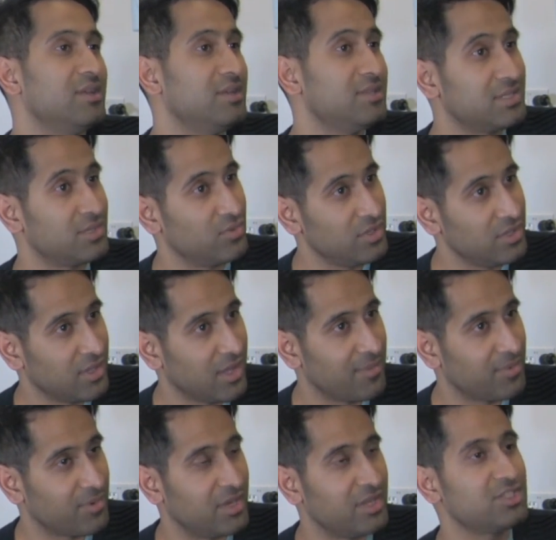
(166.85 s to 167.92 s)
It's a real
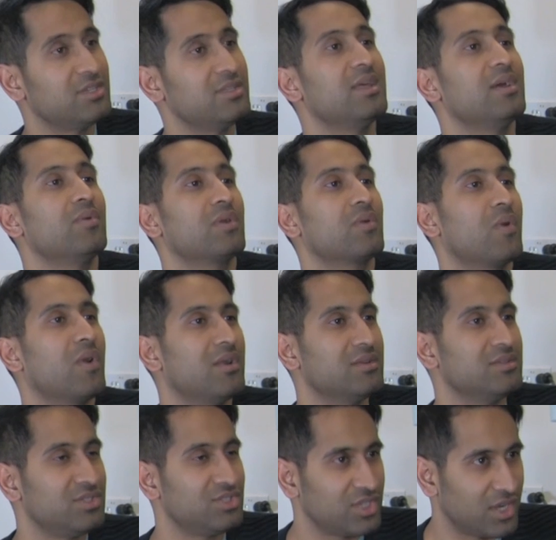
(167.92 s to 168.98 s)
operation that
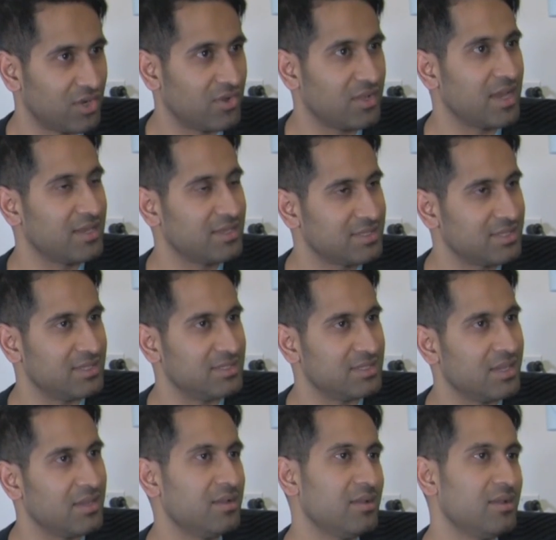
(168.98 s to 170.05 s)
requires general
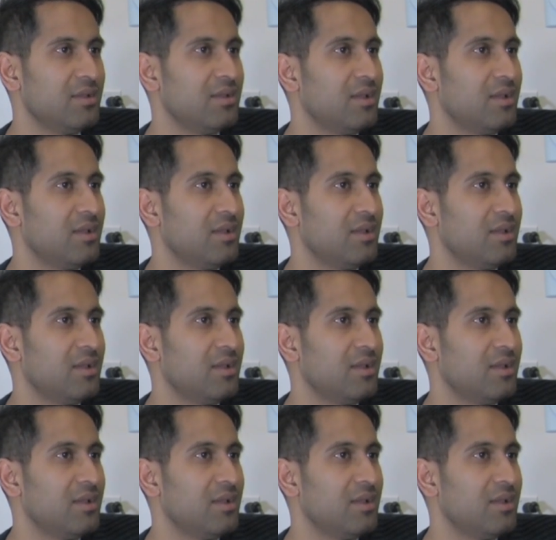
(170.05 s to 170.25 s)
anesthesia,